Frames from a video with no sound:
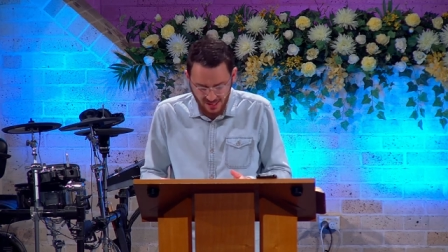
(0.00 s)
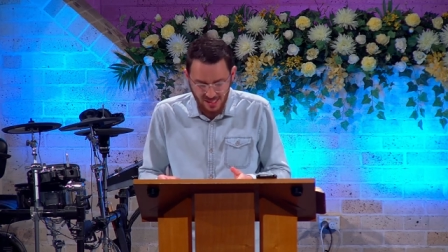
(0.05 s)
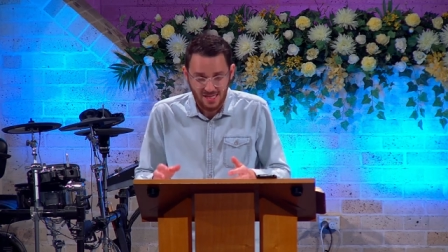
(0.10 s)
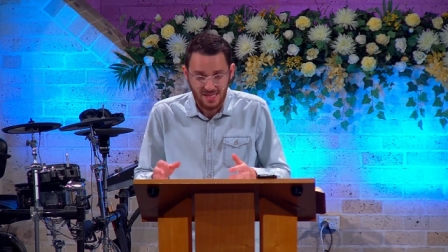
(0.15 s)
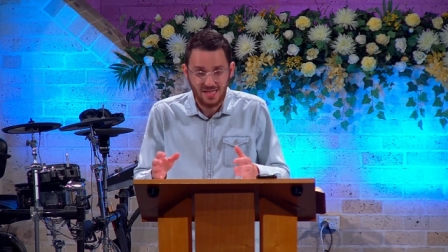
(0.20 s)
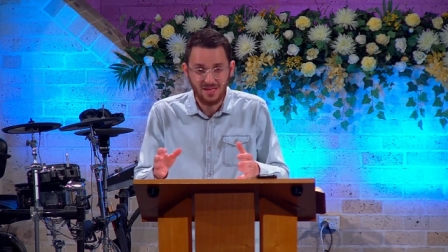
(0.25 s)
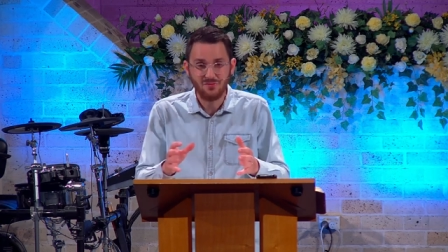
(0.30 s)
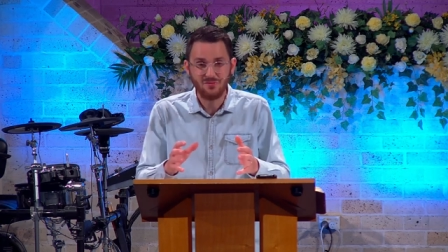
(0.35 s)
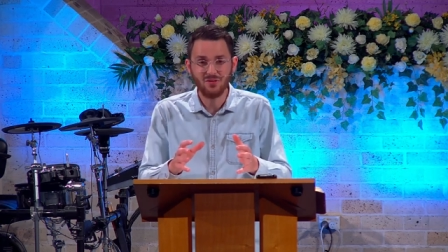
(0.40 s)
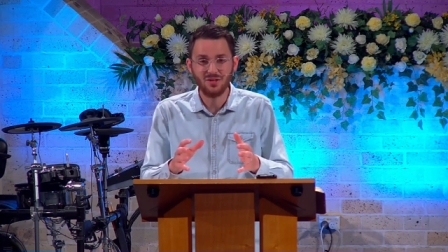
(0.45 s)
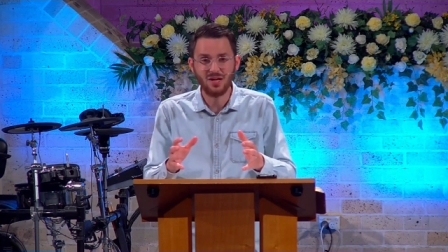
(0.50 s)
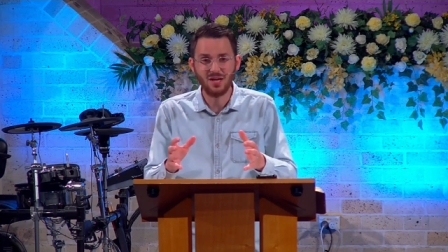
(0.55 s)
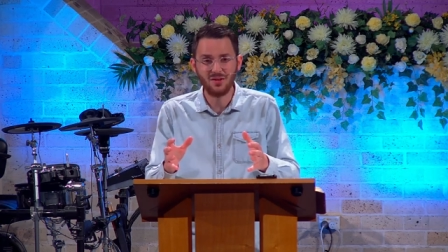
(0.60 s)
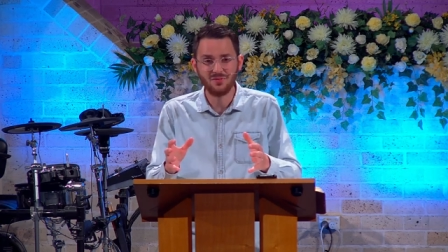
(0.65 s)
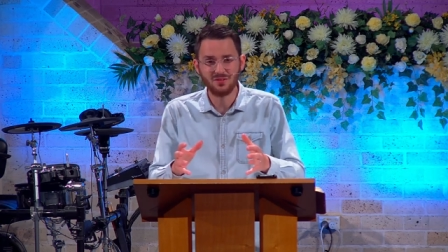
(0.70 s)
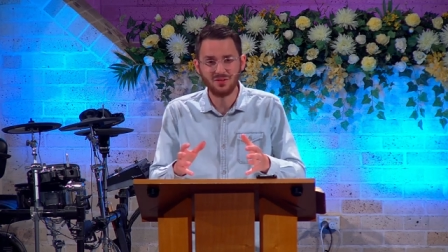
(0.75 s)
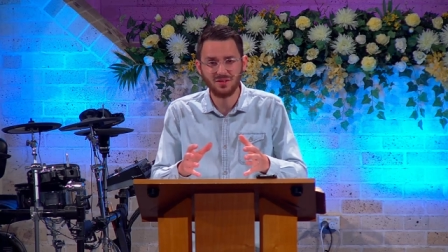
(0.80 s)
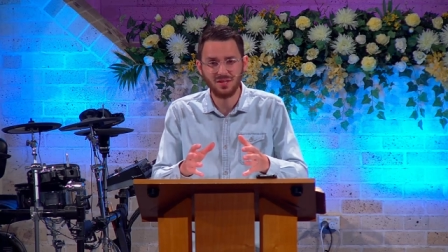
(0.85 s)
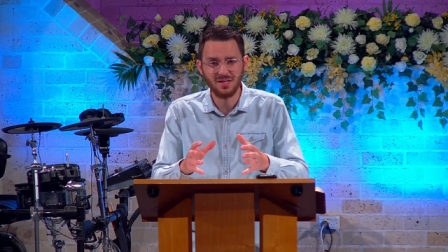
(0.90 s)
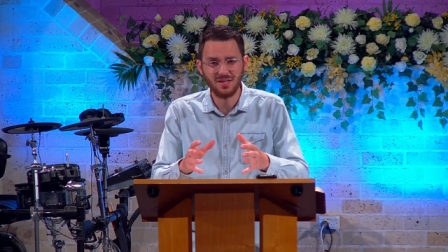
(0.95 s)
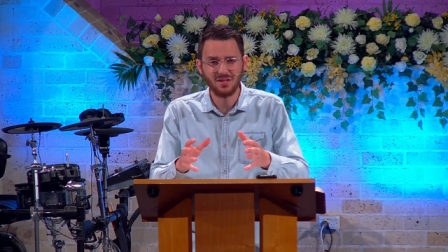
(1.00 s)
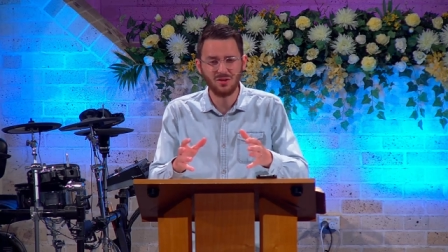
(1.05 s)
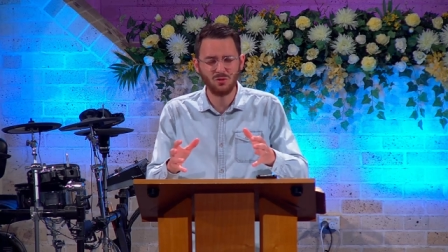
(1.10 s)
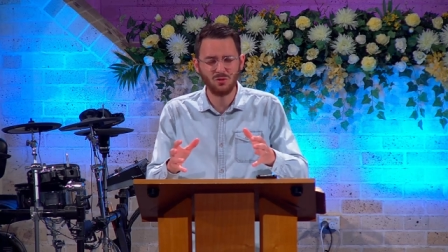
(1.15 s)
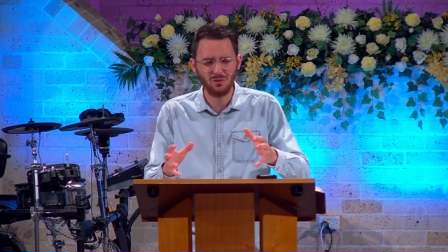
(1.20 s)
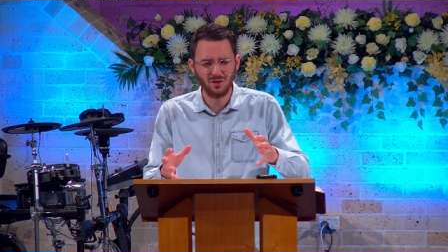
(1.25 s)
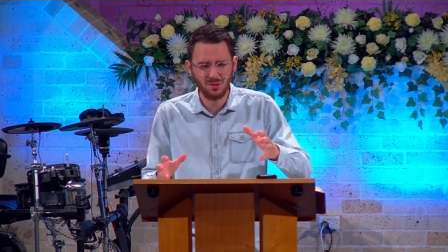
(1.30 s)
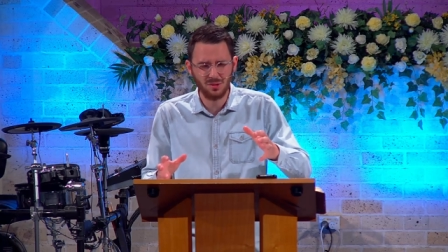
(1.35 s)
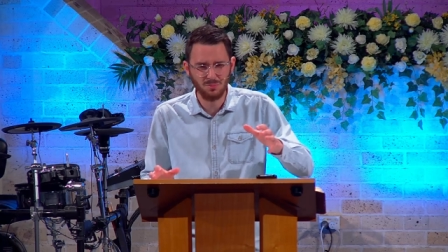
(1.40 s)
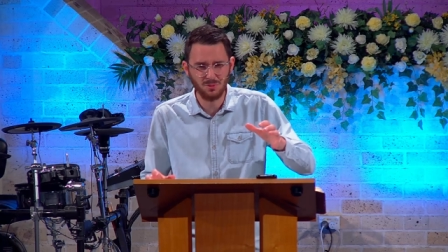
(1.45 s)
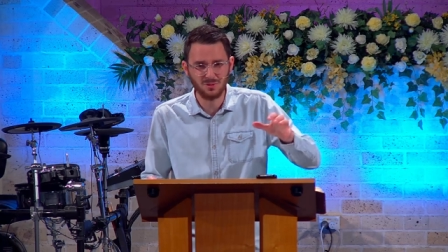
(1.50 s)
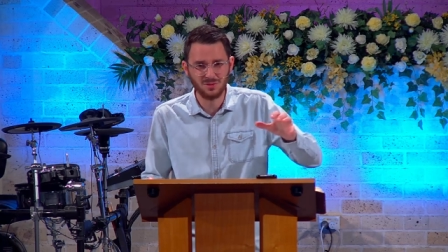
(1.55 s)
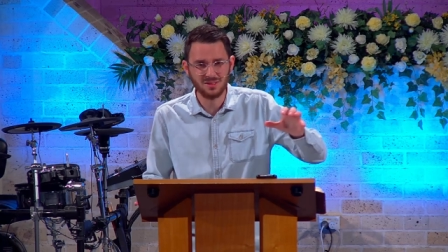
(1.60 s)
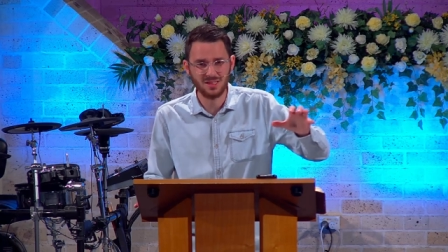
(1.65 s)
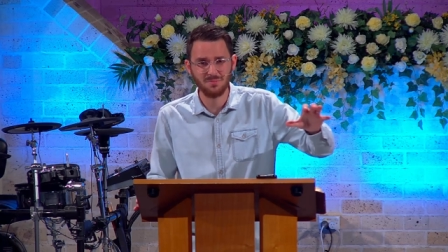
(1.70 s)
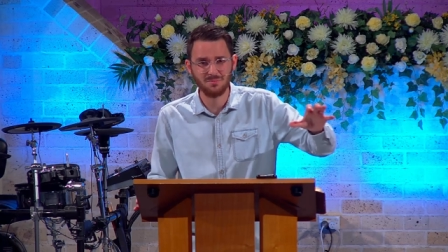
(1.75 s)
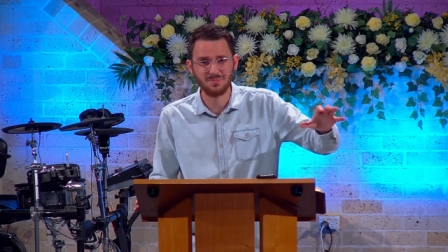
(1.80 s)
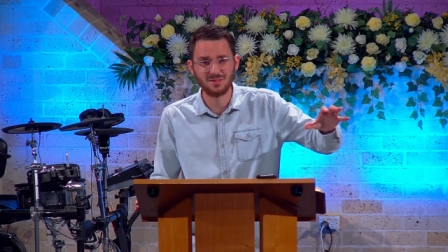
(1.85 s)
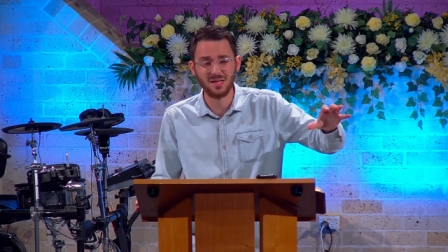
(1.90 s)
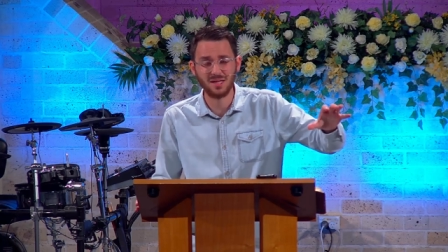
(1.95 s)
even after that incredible
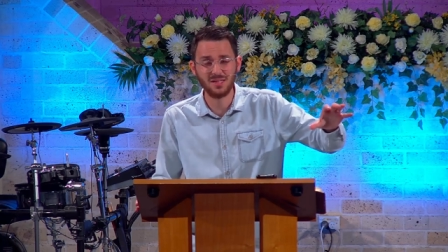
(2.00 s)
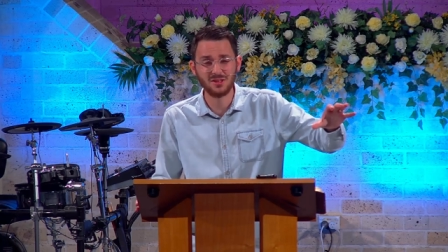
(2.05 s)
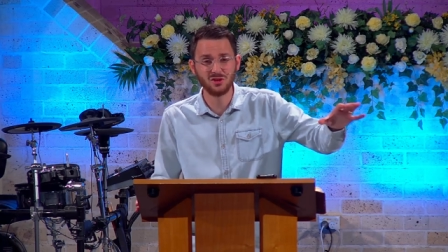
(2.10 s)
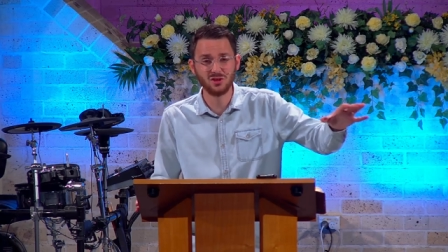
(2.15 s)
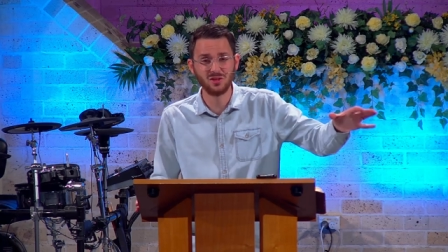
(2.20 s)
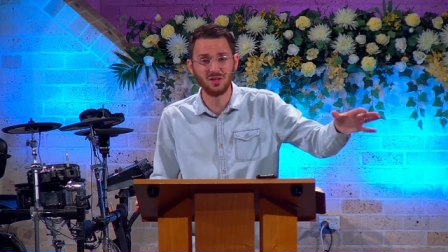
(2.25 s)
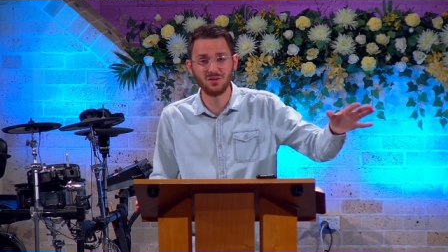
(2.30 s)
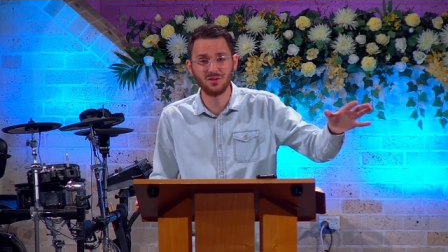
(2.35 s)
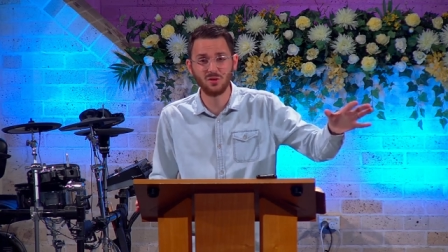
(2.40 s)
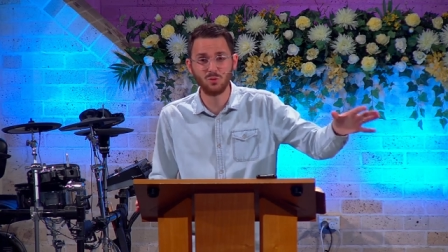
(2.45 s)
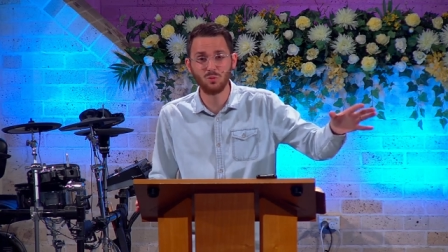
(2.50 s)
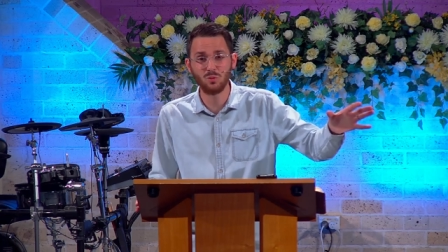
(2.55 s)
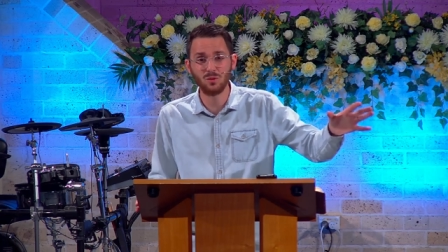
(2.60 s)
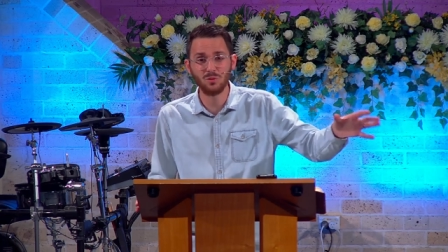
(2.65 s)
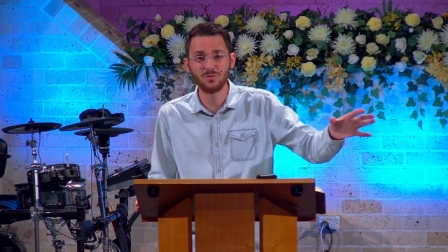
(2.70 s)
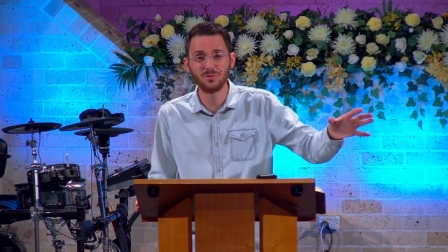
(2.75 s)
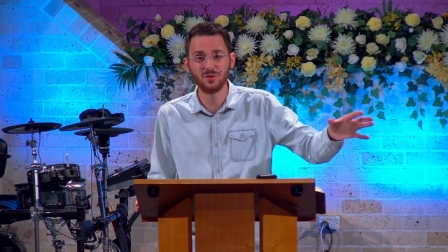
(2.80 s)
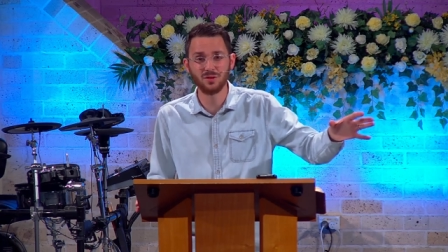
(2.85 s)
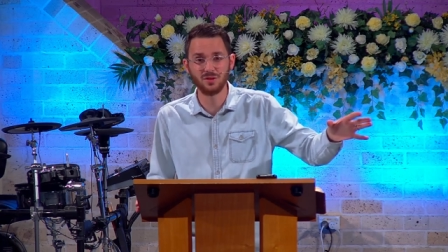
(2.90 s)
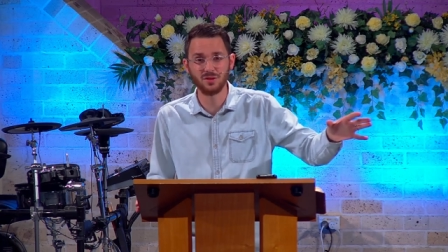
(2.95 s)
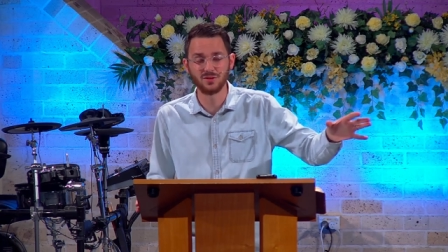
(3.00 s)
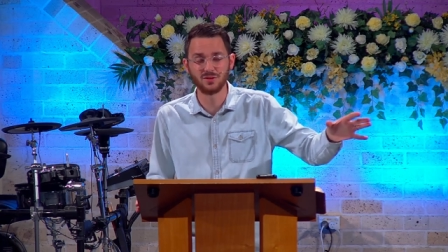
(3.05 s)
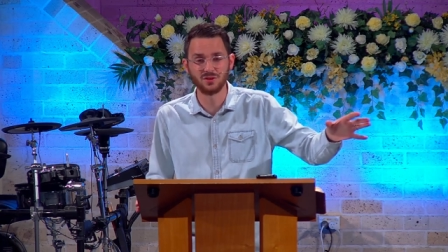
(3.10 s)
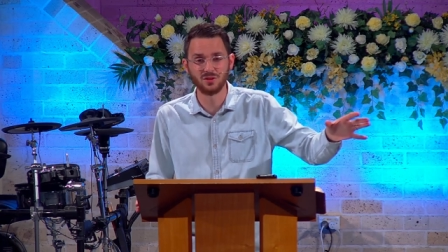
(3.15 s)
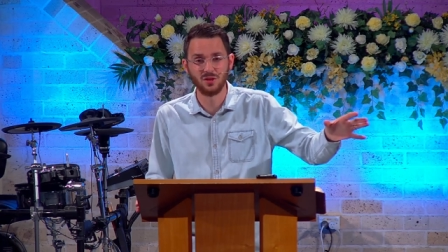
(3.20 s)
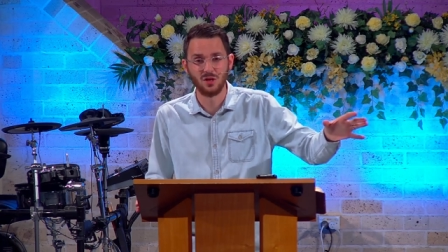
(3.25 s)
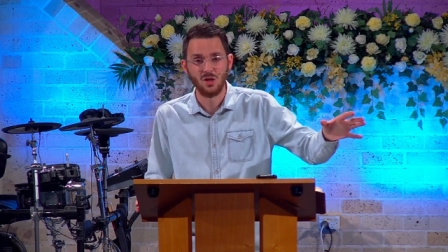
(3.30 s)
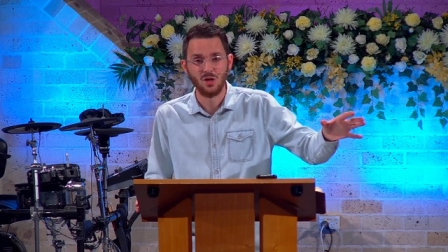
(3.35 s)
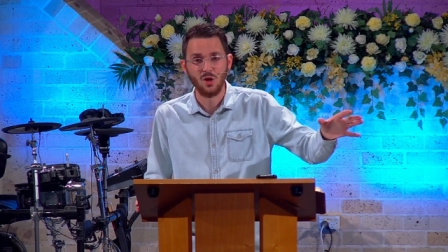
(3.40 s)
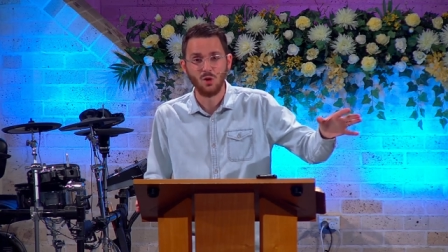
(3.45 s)
temptation in the wilderness,